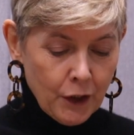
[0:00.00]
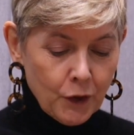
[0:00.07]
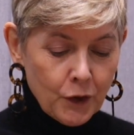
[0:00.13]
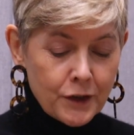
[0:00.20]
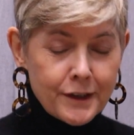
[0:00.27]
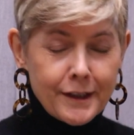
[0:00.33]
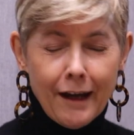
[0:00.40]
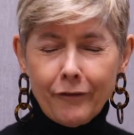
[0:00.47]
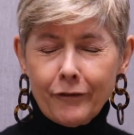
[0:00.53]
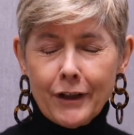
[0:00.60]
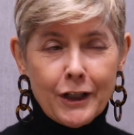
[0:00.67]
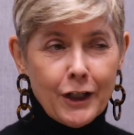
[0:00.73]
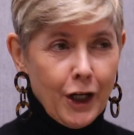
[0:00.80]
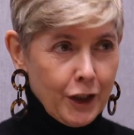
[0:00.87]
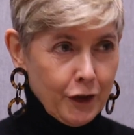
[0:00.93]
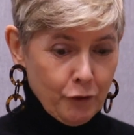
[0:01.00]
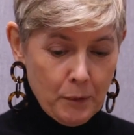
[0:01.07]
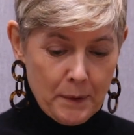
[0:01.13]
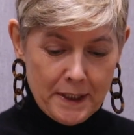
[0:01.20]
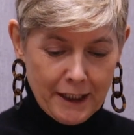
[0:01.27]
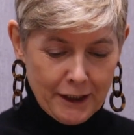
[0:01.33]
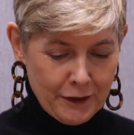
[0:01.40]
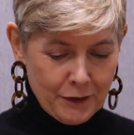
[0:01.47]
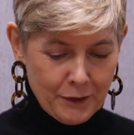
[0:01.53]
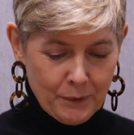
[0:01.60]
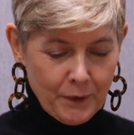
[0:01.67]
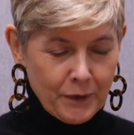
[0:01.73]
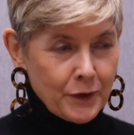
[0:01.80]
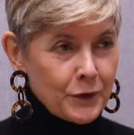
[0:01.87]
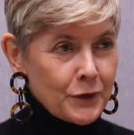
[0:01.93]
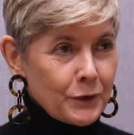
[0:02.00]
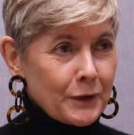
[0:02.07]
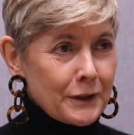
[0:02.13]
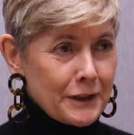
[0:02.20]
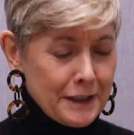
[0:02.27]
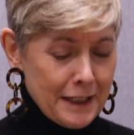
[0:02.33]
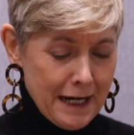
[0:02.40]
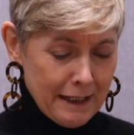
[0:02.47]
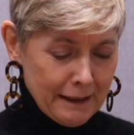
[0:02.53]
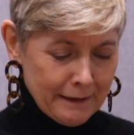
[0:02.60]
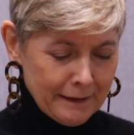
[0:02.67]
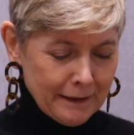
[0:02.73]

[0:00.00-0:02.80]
could definitely not have predicted what they're doing today.